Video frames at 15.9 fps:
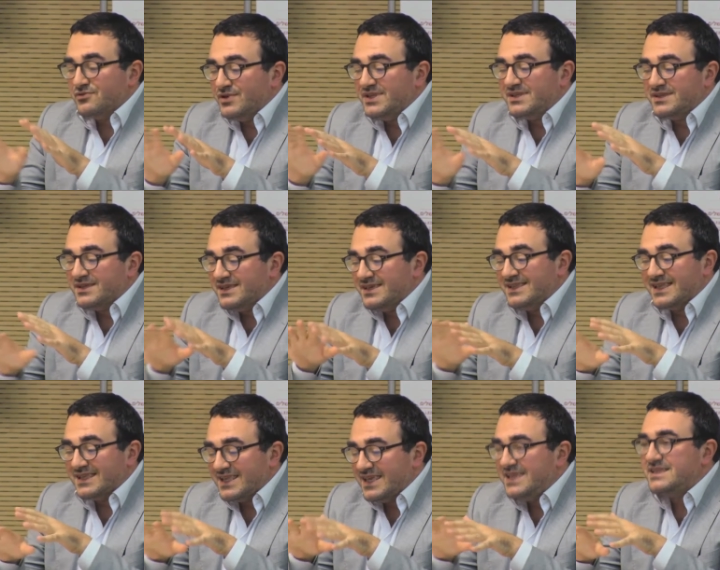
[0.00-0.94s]
do it in
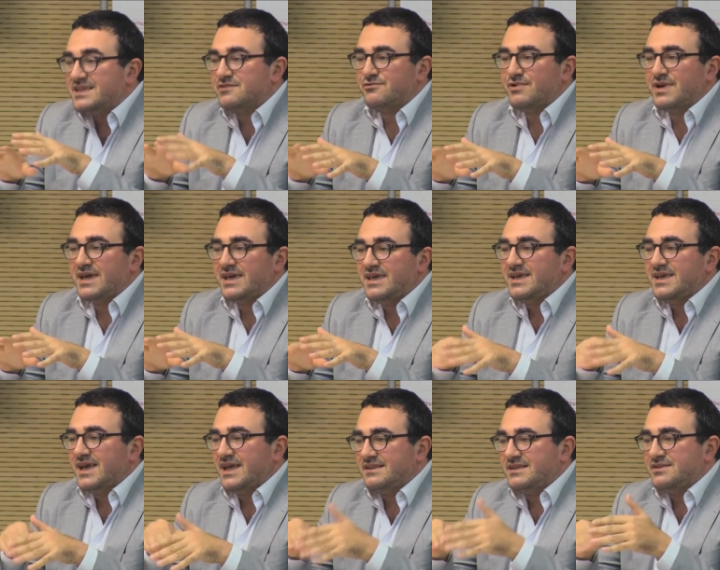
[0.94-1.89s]
a hidden way,
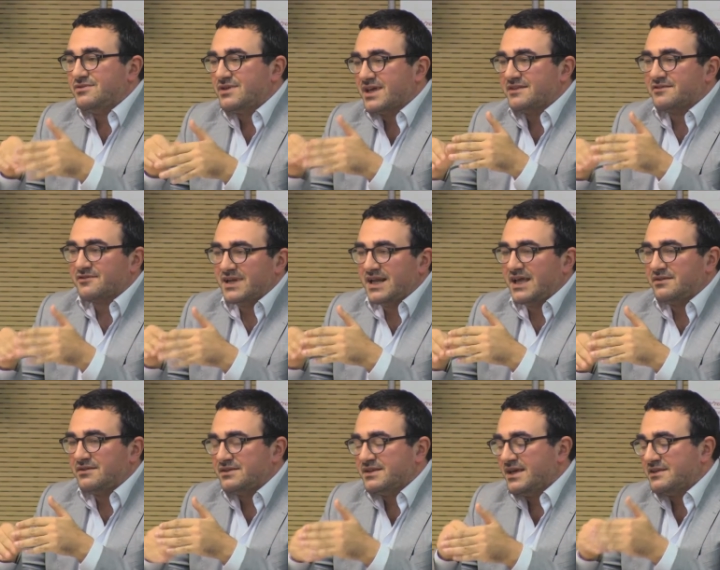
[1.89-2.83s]
and then you can
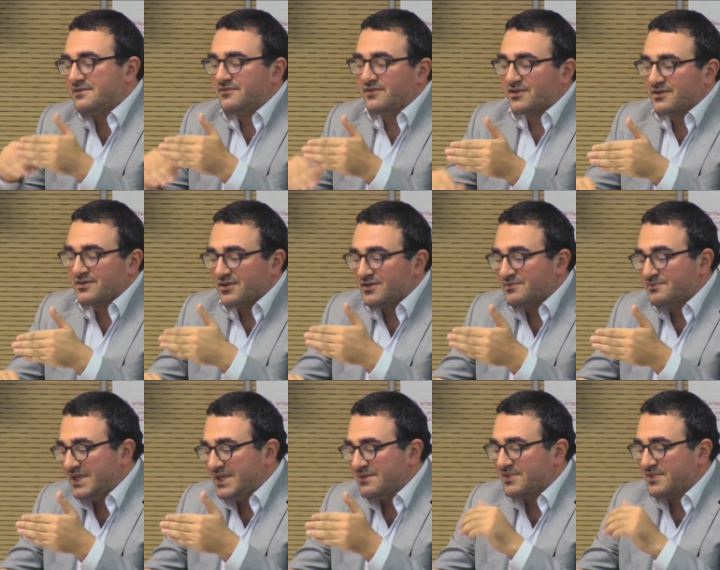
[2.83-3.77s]
rely on that for
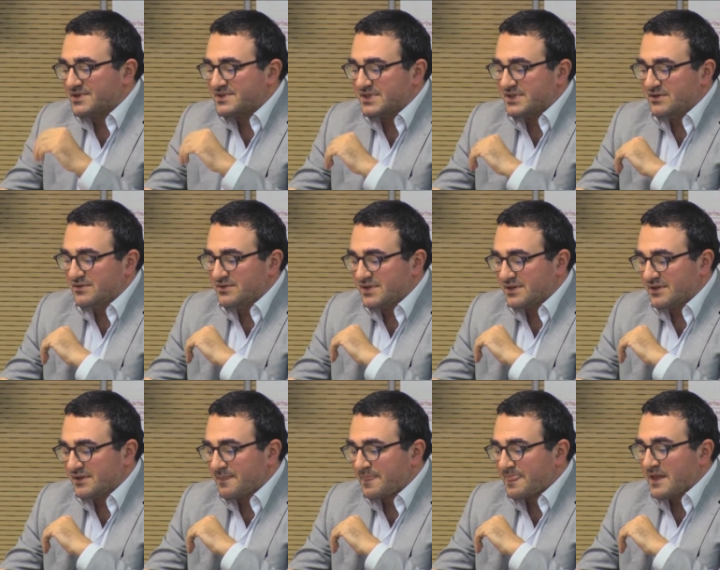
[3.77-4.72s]
not being persecuting.
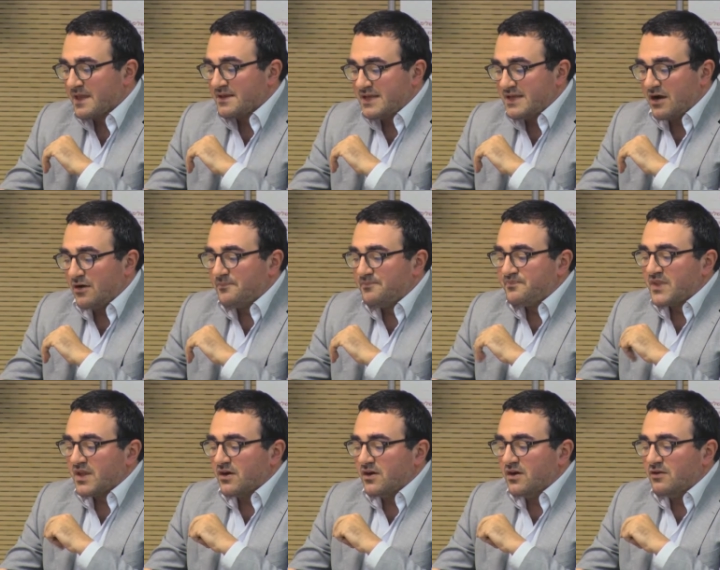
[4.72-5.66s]
Now,
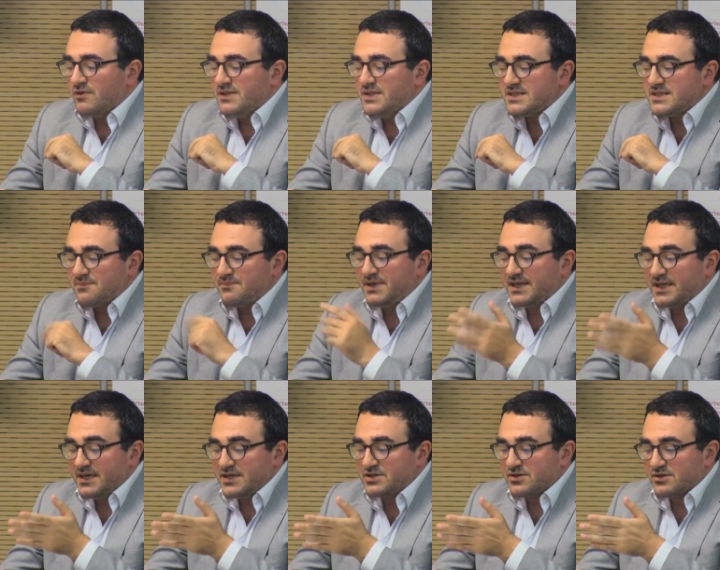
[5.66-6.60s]
with this
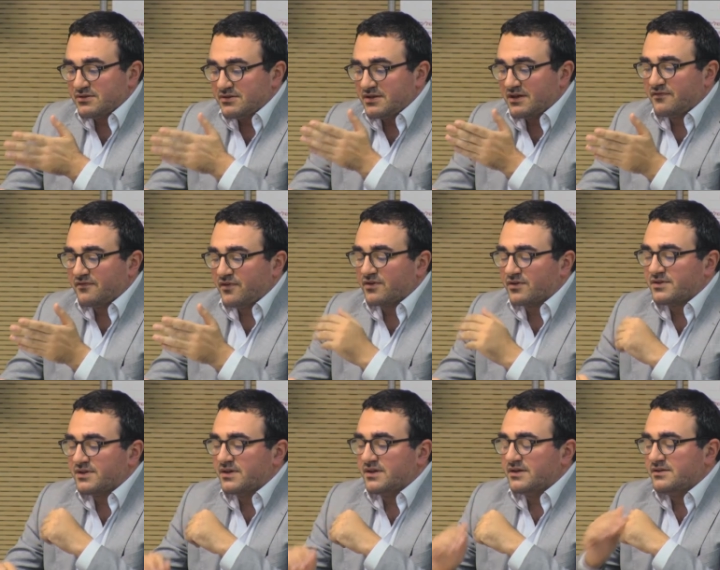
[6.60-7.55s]
application, therefore,
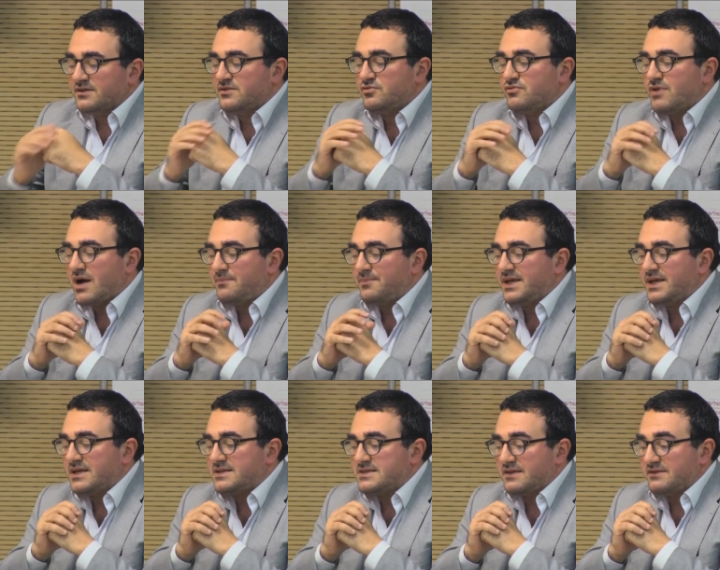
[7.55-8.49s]
the two
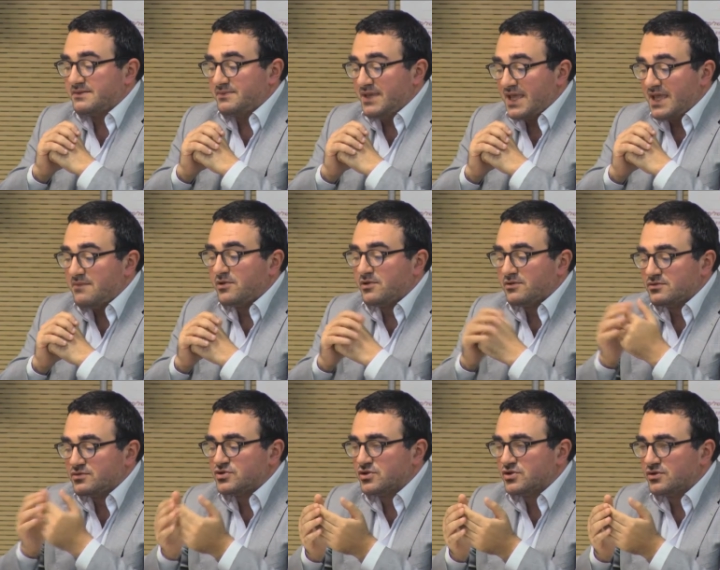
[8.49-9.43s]
applicants had been able
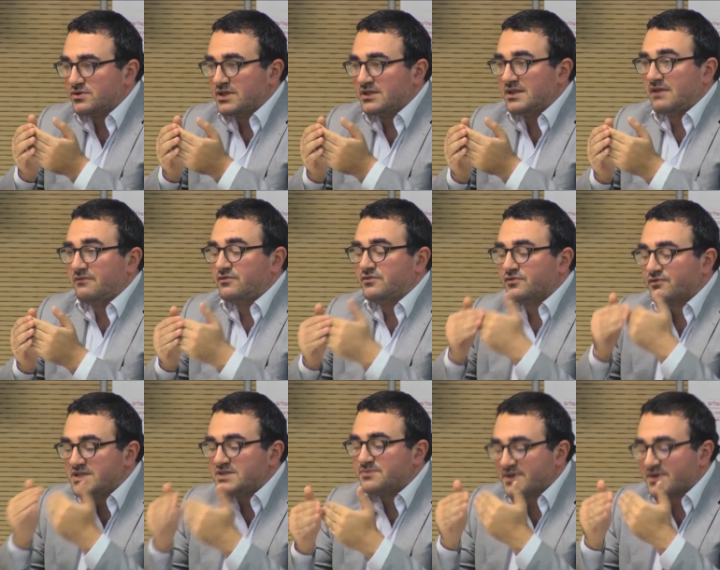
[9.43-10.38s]
to show that they would
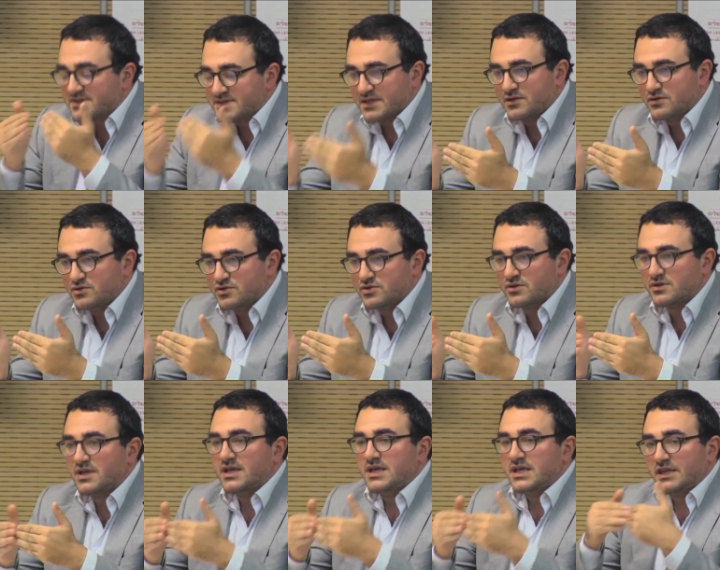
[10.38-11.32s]
risk
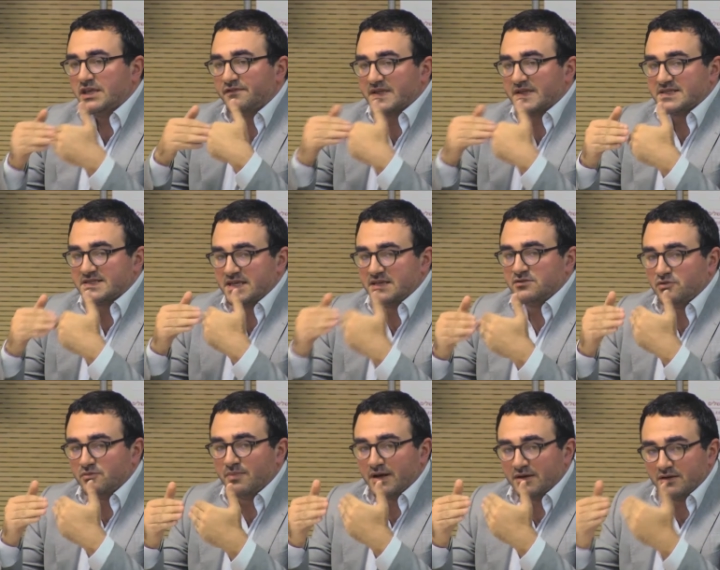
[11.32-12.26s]
persecution if they're sent
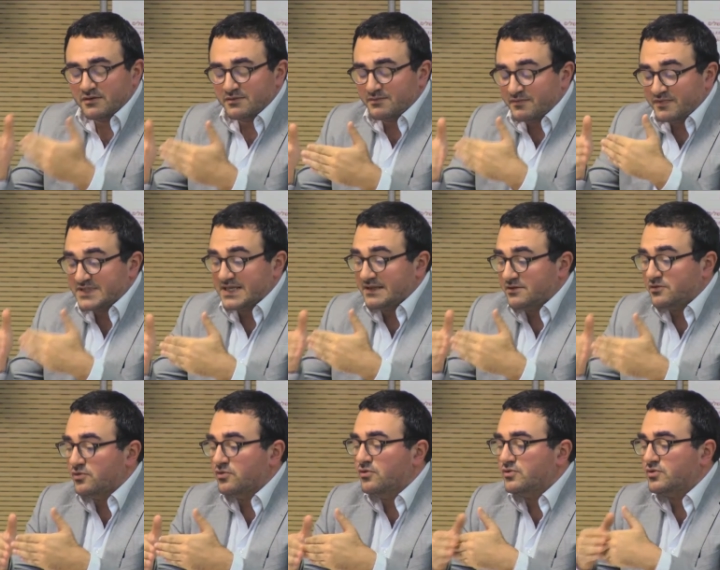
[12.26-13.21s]

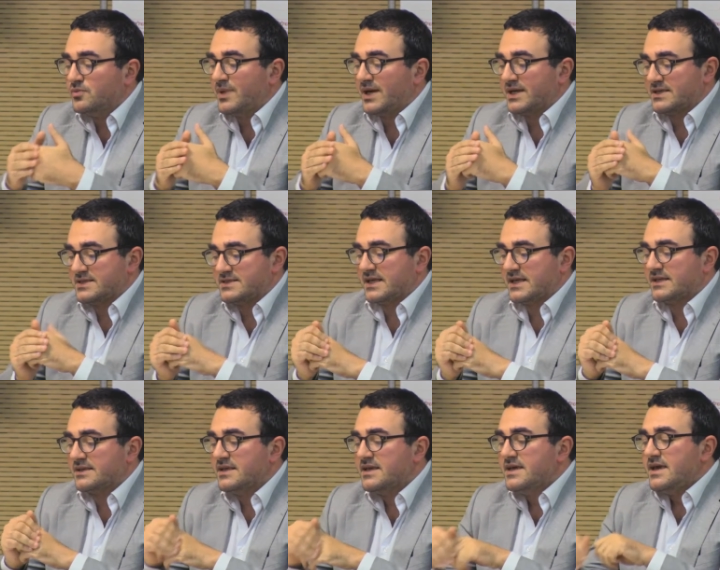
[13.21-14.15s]
to
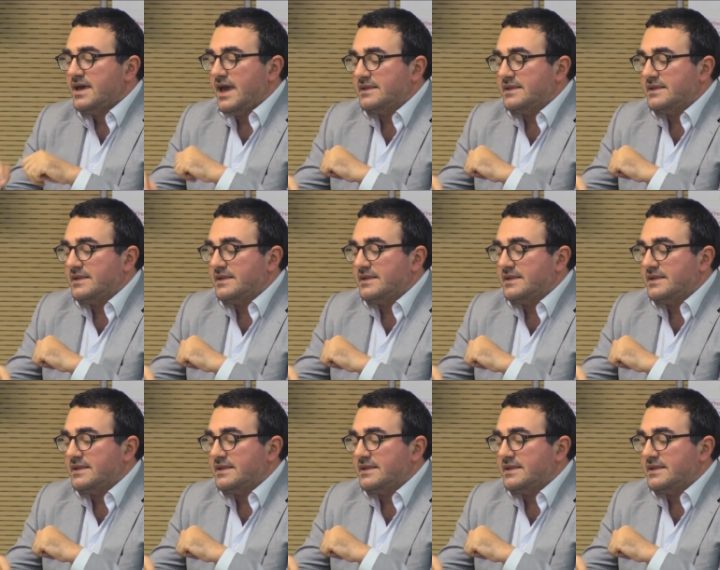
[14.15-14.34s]
Pakistan.